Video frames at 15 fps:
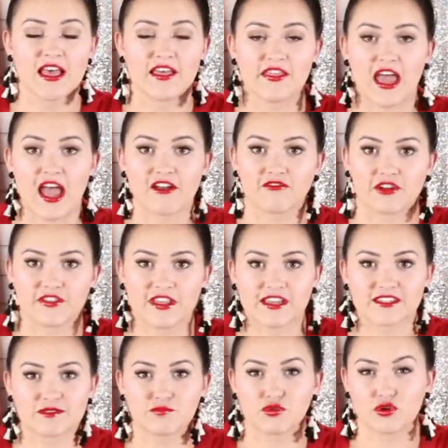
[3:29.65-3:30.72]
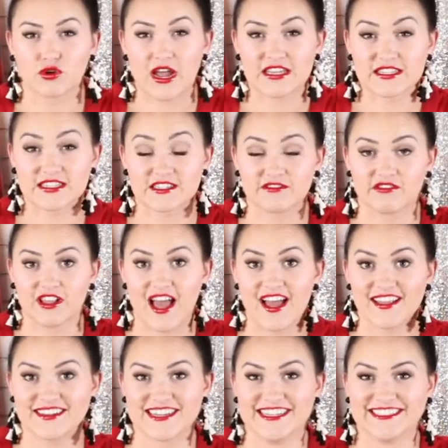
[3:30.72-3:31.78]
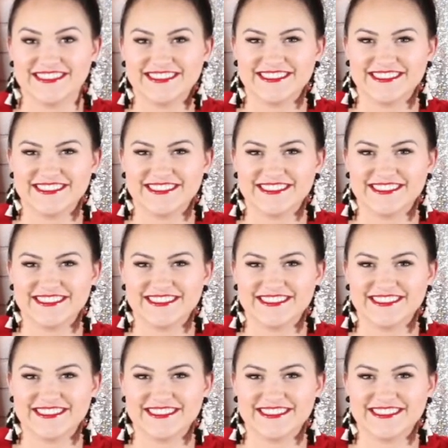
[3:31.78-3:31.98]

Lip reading: that everything is pressed flat.